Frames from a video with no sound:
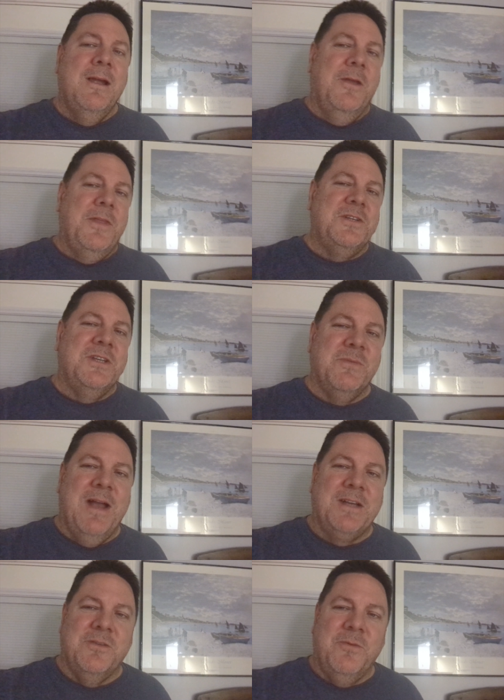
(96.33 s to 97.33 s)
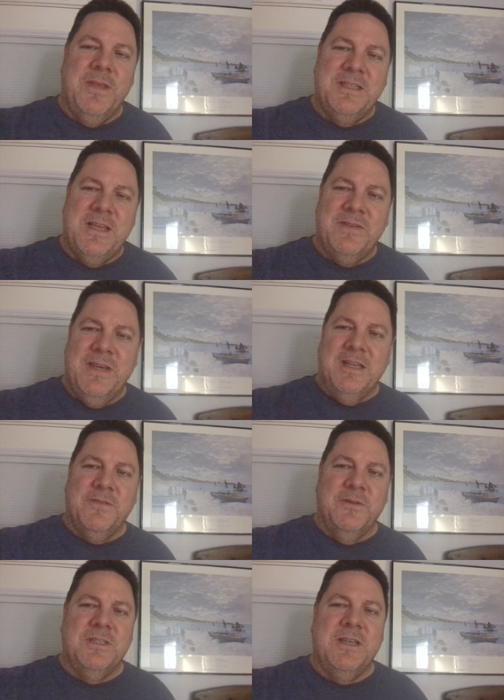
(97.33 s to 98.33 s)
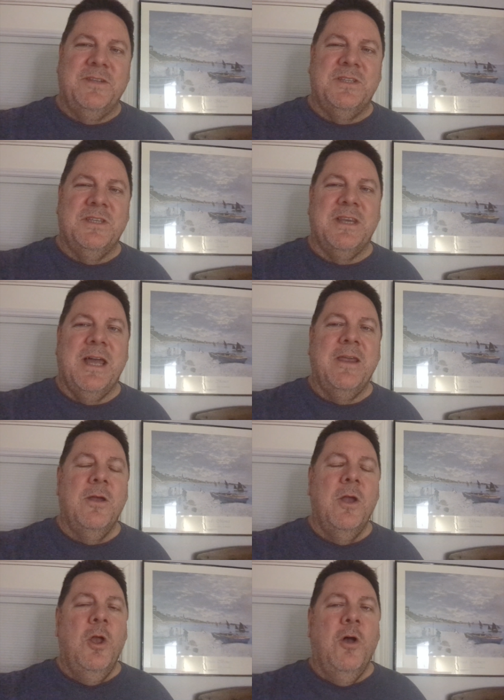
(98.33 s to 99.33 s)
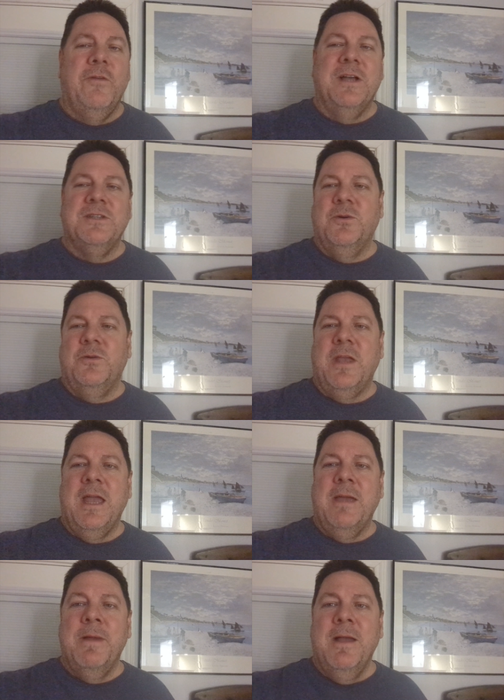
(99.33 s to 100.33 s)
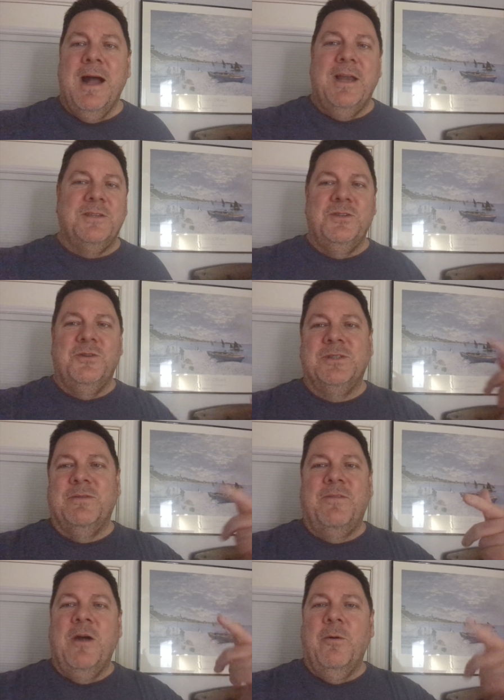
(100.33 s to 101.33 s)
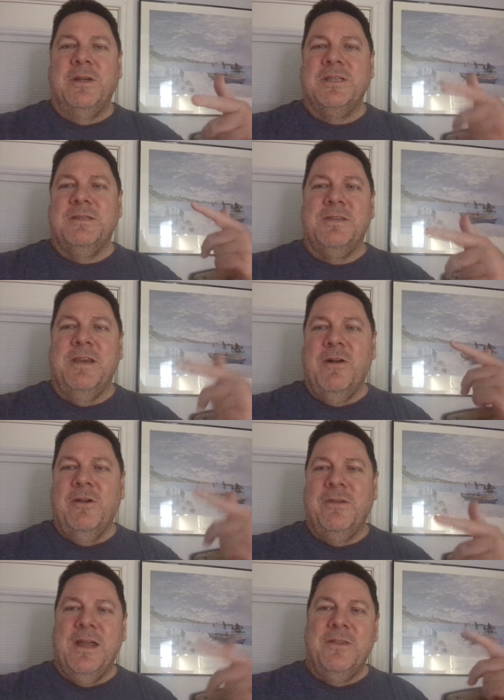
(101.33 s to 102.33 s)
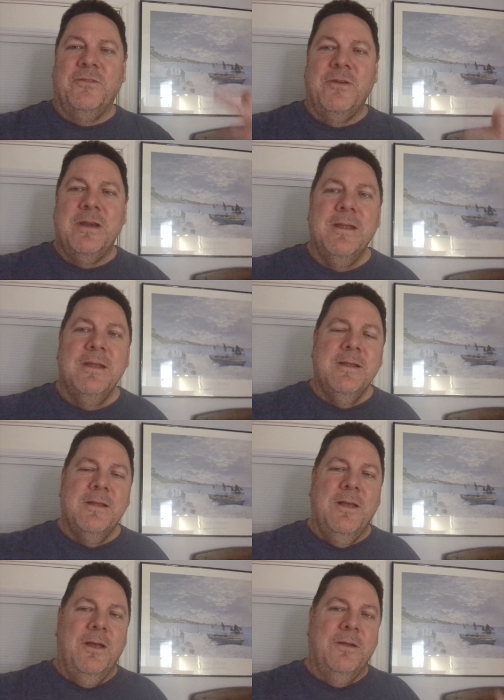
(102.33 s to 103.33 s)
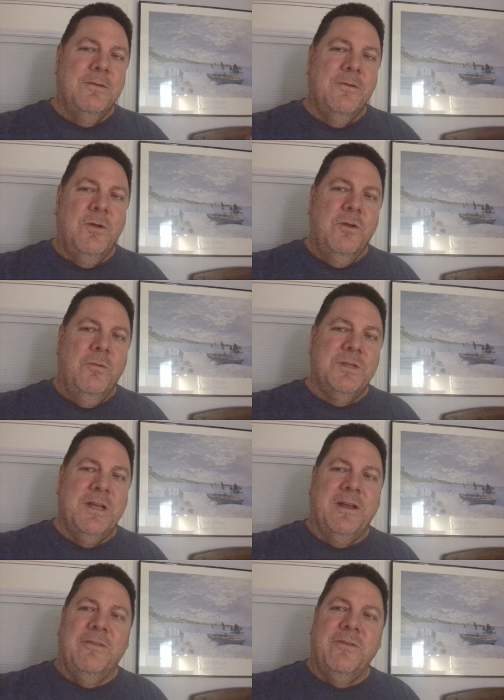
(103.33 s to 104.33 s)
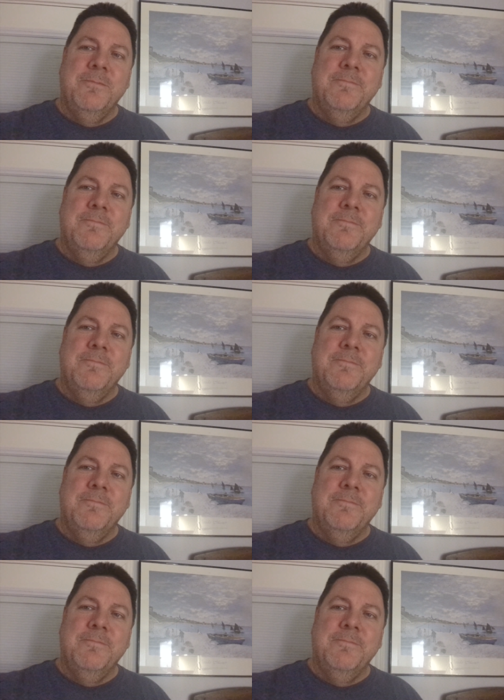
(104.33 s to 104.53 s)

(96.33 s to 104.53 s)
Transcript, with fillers: But that's your instant reaction. Three things: FC Dallas versus FC Cincinnati. Hopefully, you guys enjoyed the game. I just enjoyed some fireworks in City of Arlington down the street. Uh, we'll talk again.